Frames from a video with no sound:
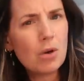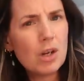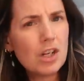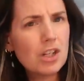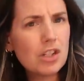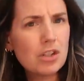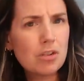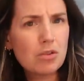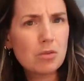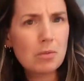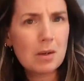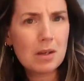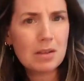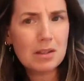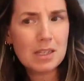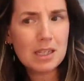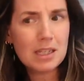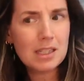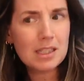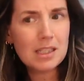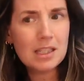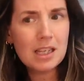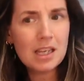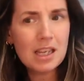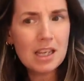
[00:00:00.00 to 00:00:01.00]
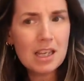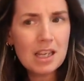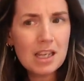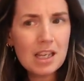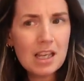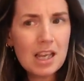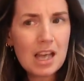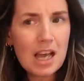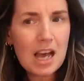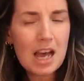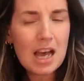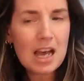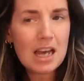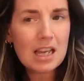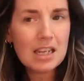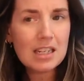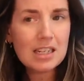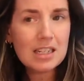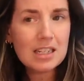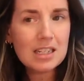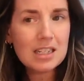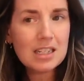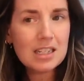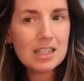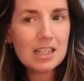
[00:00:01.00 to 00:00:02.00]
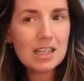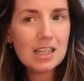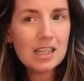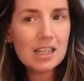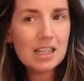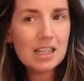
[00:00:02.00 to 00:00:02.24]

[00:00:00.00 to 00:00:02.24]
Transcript: quite chilled about this. And